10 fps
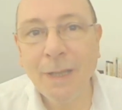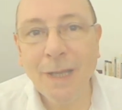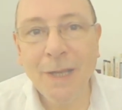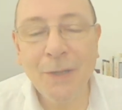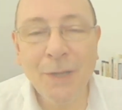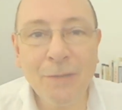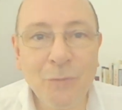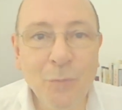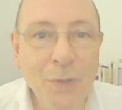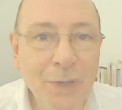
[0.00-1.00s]
I don't have
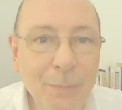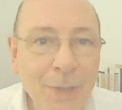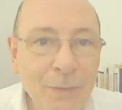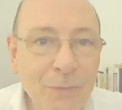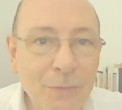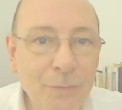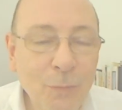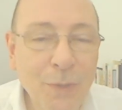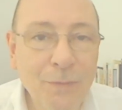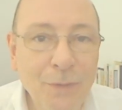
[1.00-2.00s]
to worry about
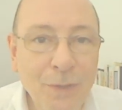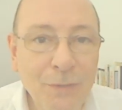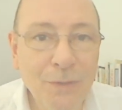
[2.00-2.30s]
whether or not